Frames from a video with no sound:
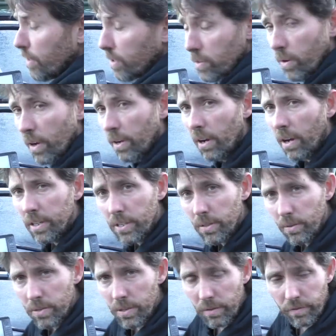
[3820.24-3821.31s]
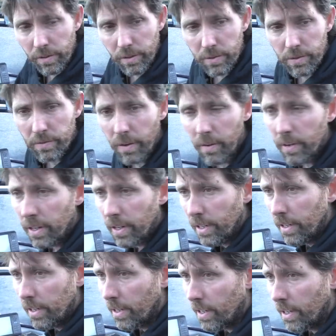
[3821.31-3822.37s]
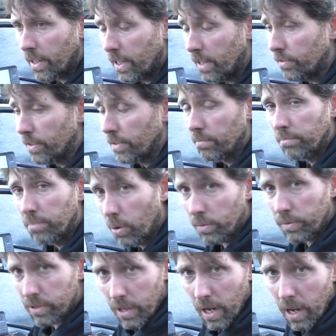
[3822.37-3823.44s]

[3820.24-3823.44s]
Feels quite nice, and also feels very even port and